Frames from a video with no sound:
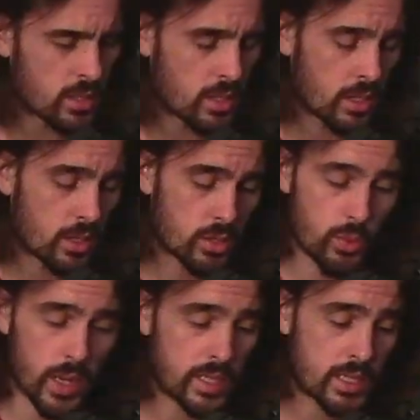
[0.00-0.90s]

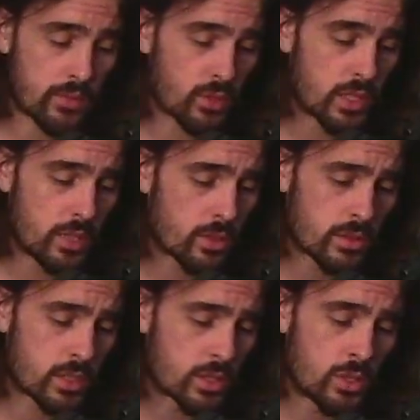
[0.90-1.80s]
Twice every year
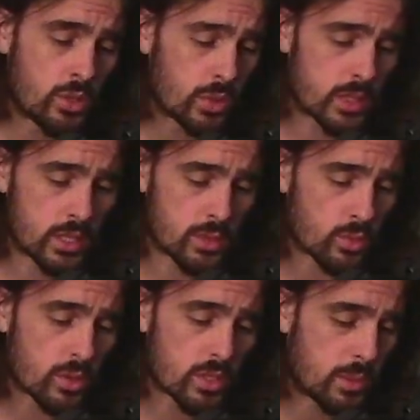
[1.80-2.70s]
these annuities were
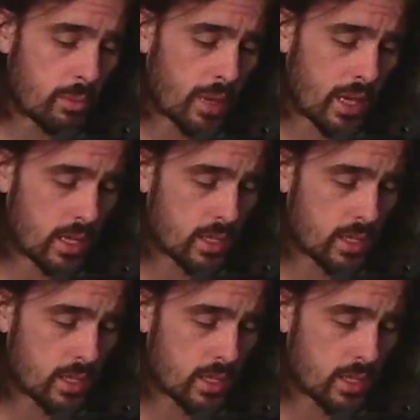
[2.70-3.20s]
to be paid,